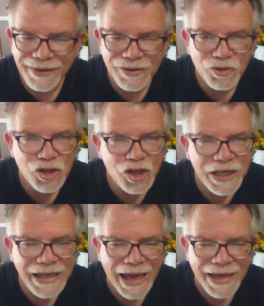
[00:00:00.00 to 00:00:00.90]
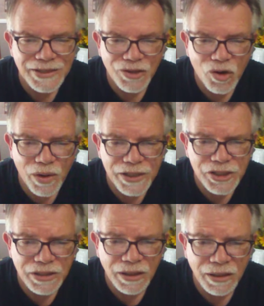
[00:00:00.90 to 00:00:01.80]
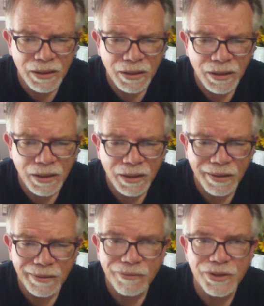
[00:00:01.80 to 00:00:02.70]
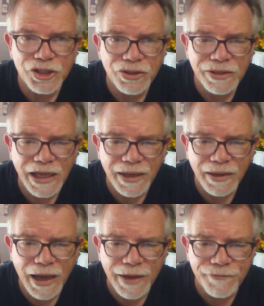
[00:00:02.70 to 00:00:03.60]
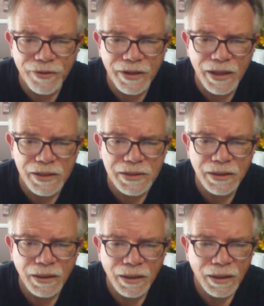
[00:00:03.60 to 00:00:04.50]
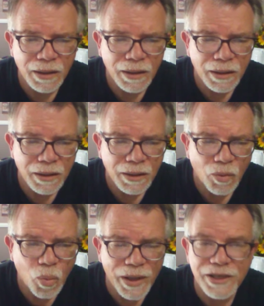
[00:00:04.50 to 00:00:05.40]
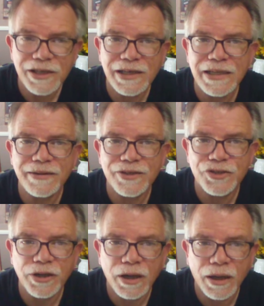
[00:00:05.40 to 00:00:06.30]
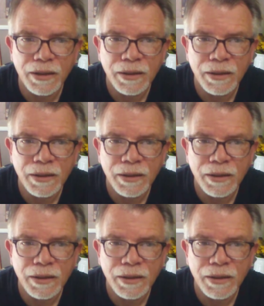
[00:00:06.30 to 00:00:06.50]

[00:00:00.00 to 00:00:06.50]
need to ask the question, what's your deadline for this? When do you need this done?